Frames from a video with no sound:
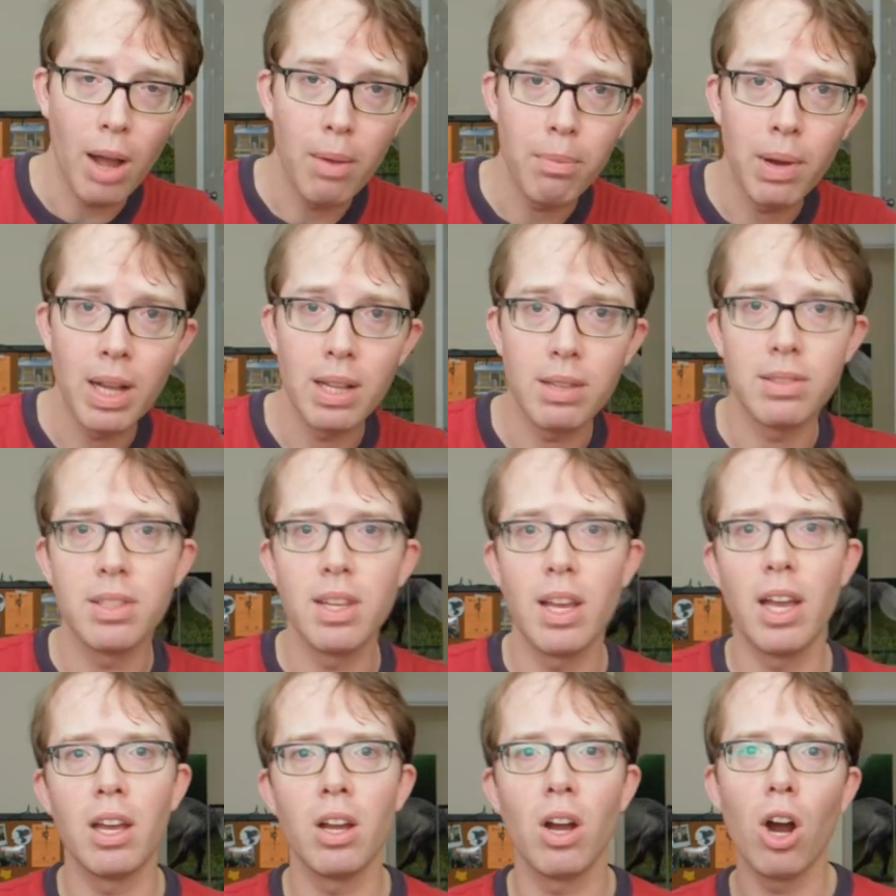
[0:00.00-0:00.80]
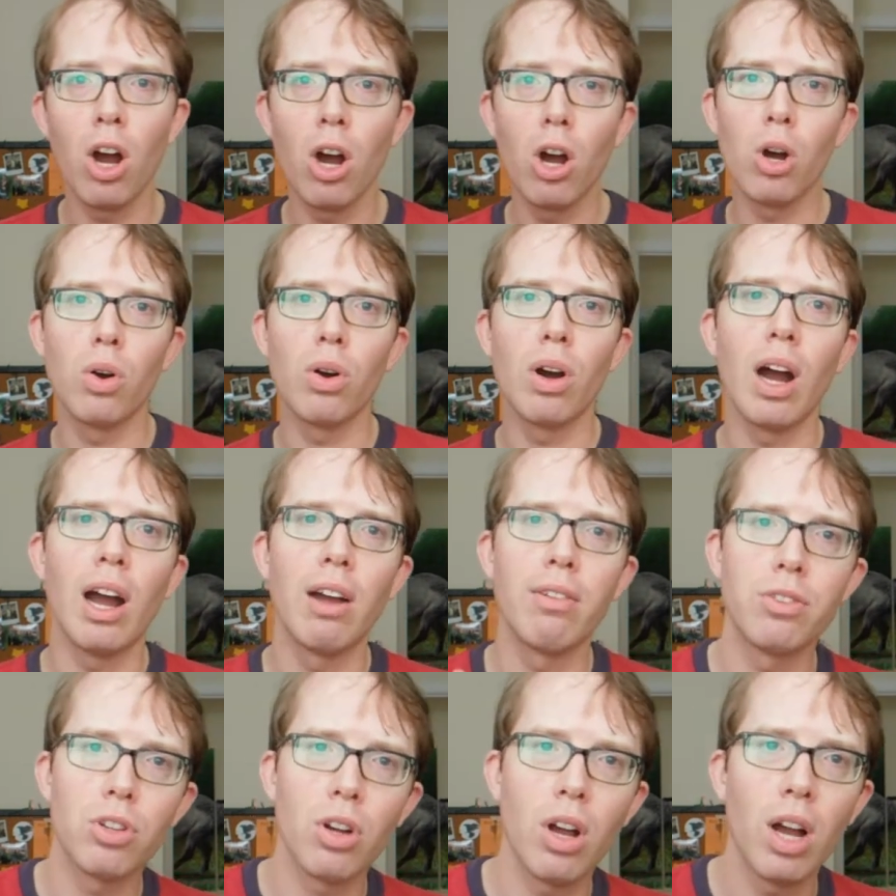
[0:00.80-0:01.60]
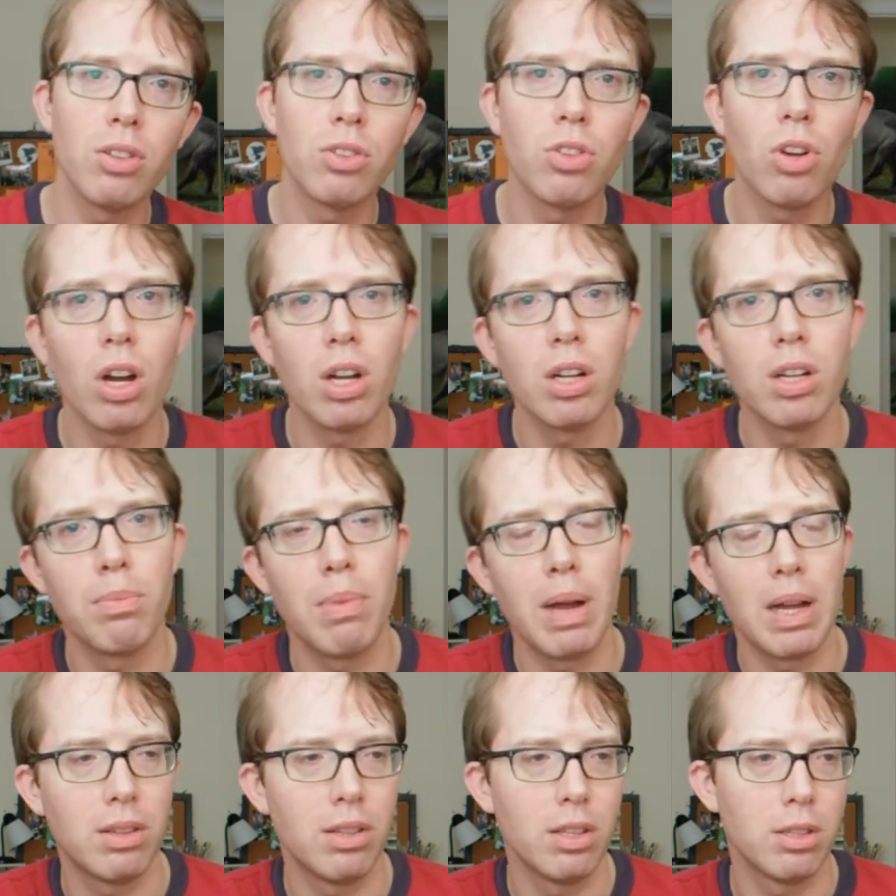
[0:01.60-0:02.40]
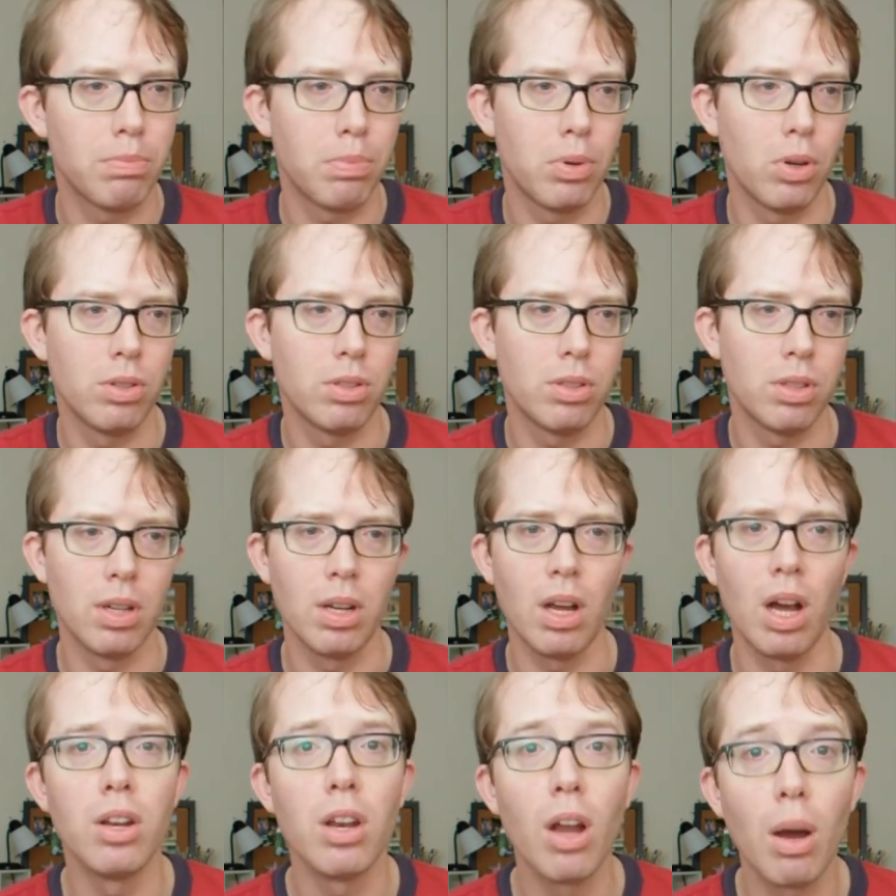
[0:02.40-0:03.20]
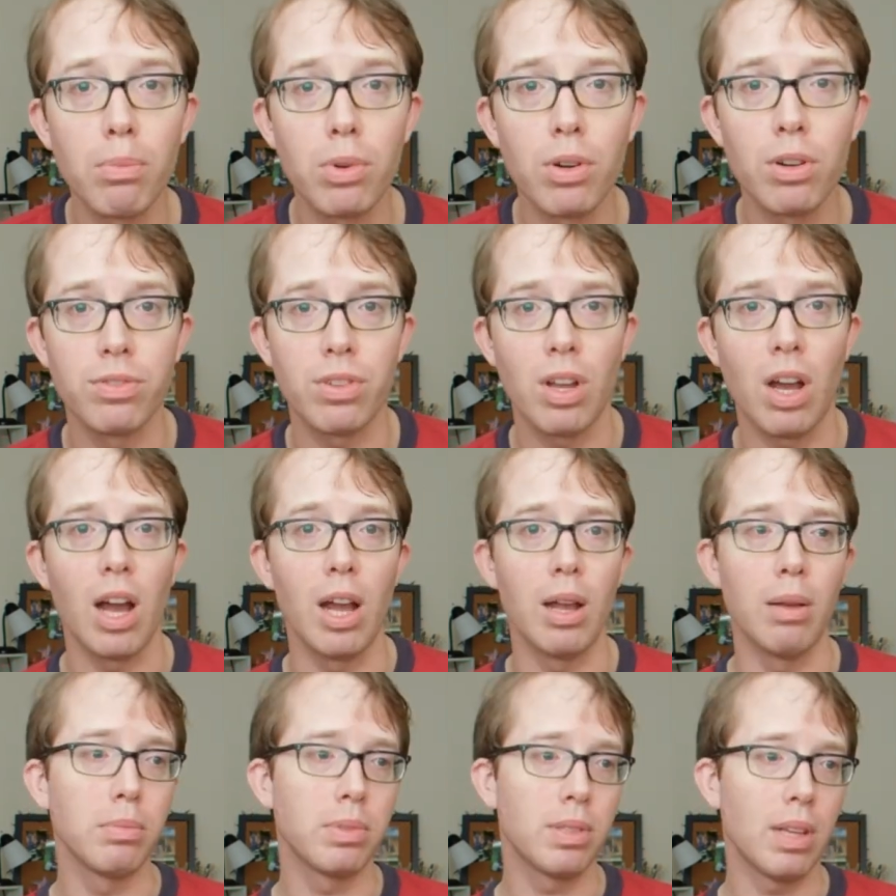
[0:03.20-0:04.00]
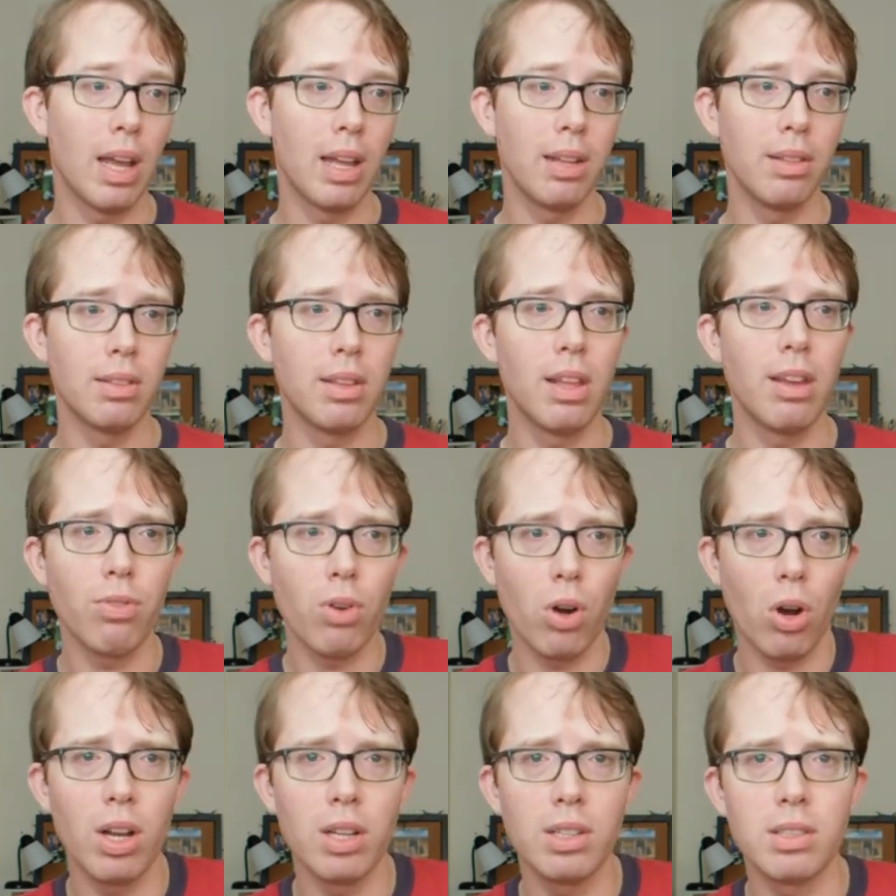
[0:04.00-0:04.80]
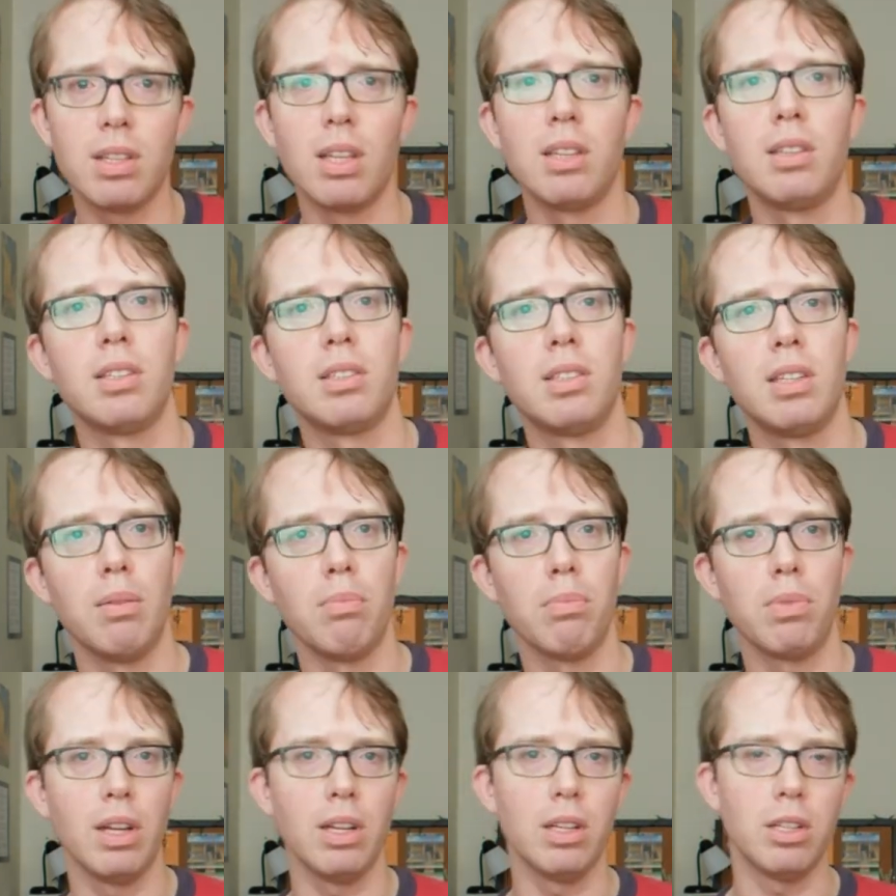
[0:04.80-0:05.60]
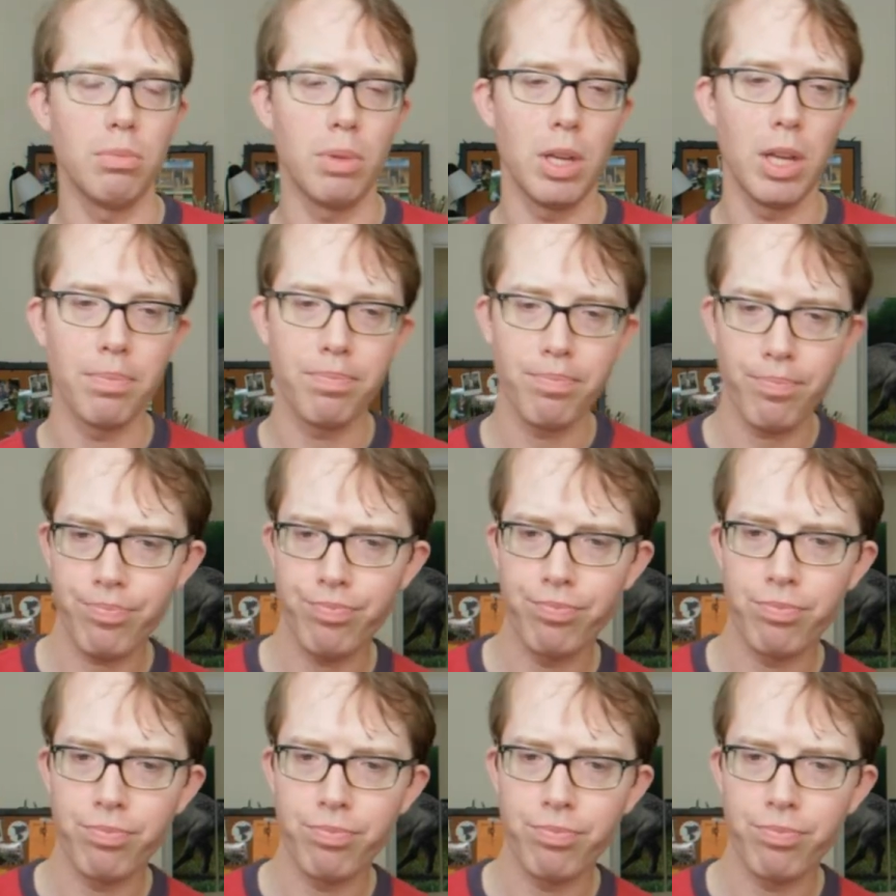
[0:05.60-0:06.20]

I might say, oh, I've tried talking about this person a number of times, and they've always said the same thing to me.